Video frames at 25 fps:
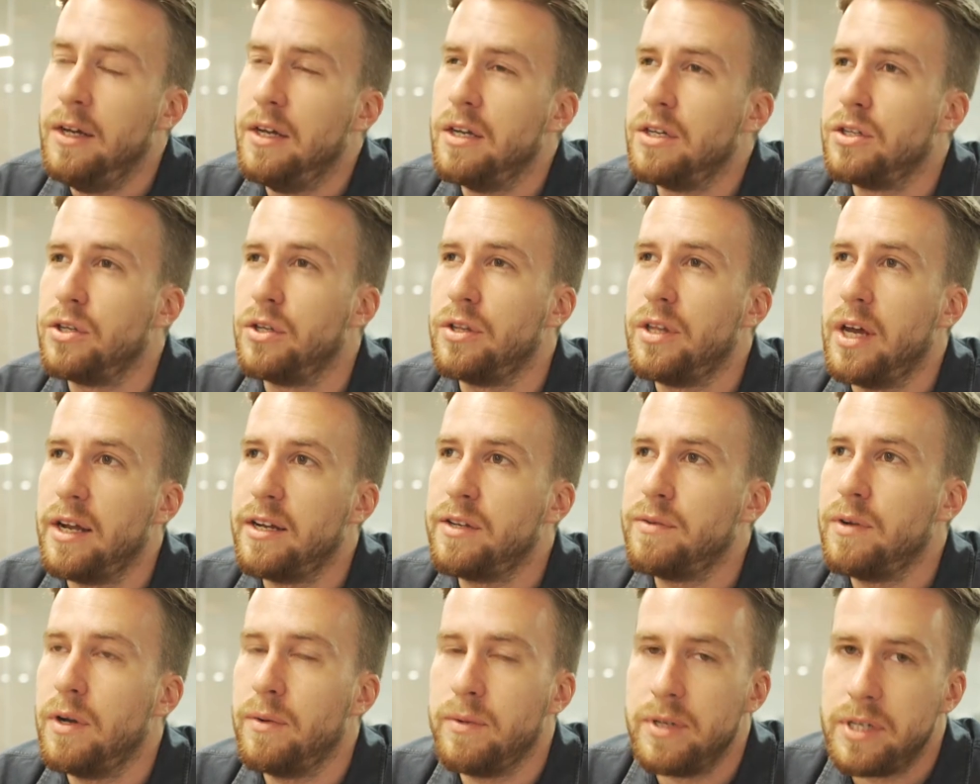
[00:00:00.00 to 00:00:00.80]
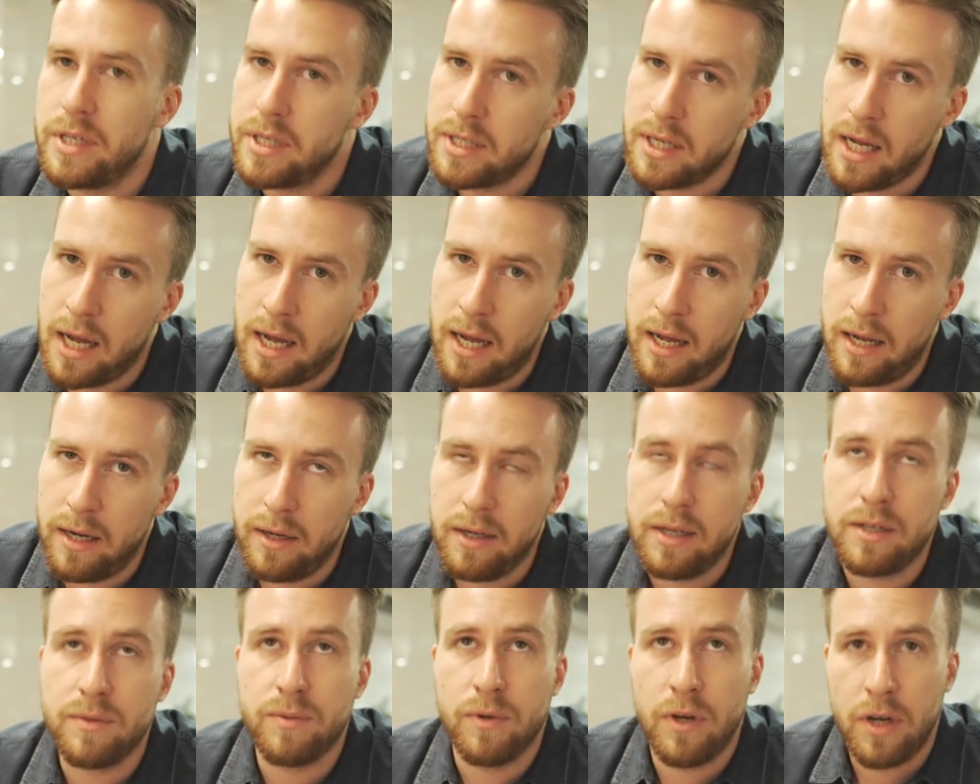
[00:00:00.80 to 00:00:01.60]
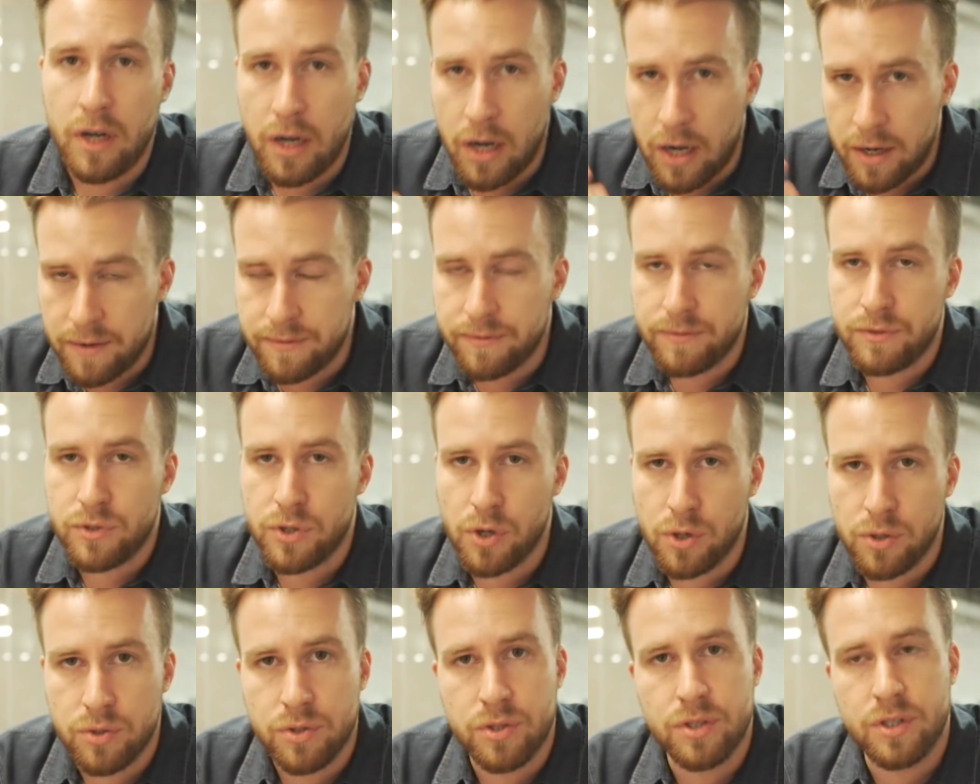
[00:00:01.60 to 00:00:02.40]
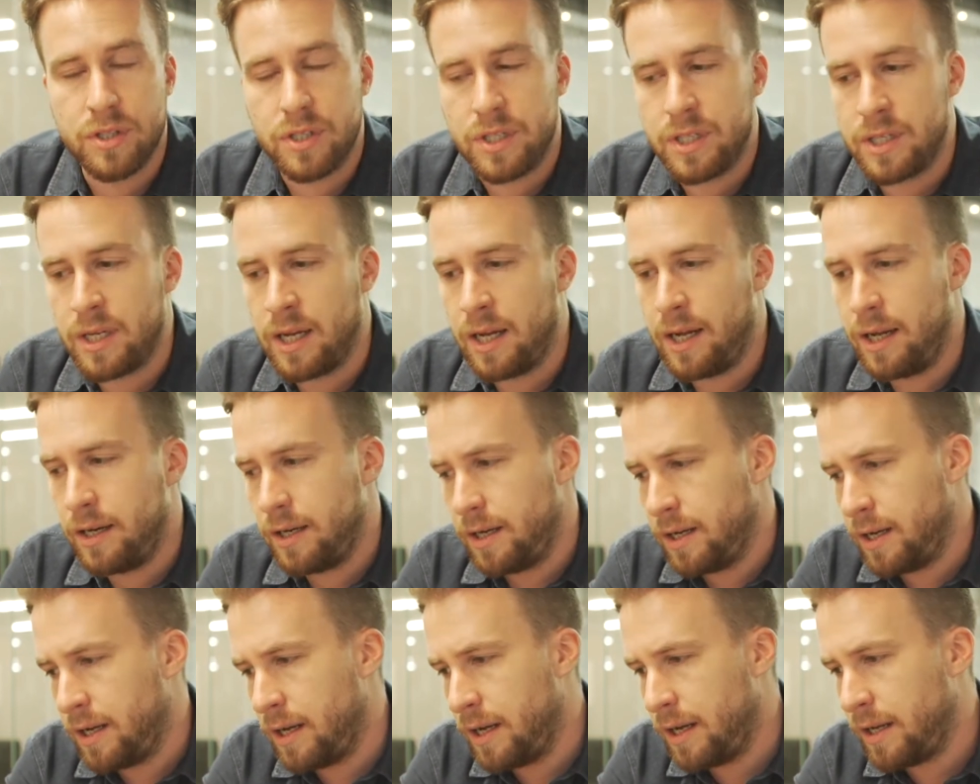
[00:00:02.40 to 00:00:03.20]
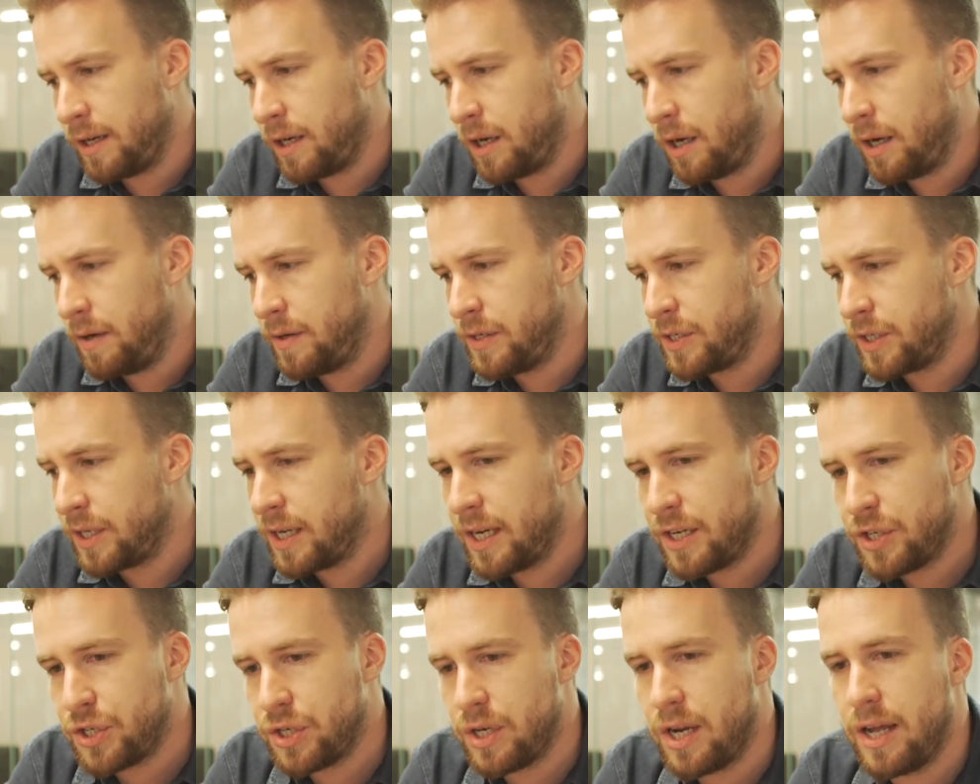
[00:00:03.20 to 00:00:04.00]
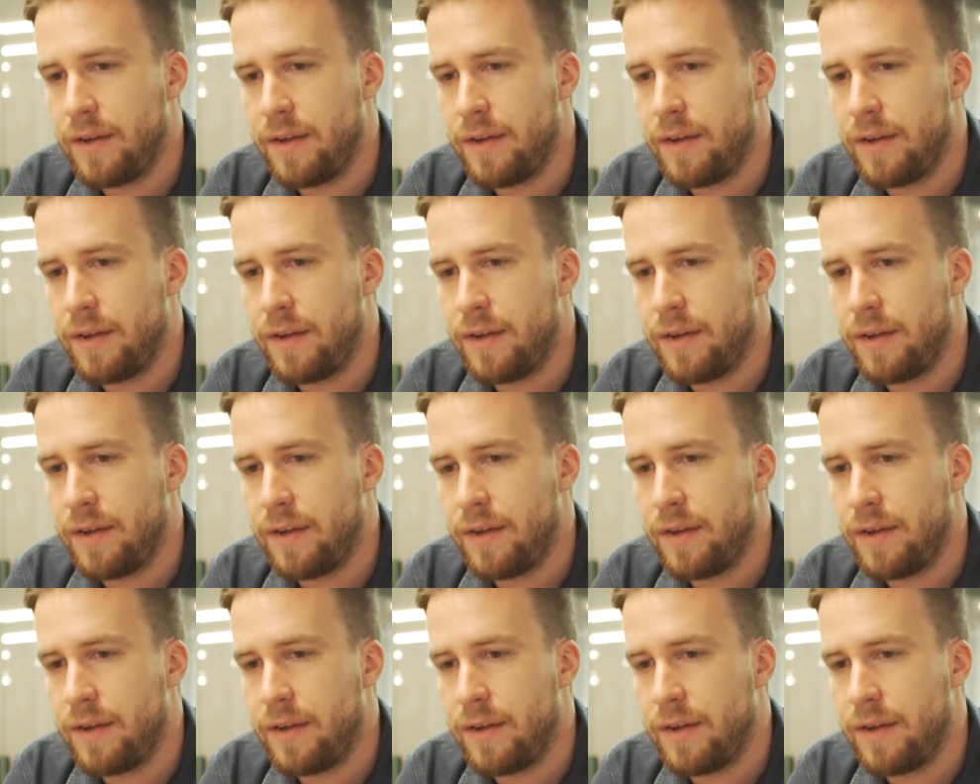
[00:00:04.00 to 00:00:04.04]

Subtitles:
So that's why we start, that's why I've chosen to start at higher education.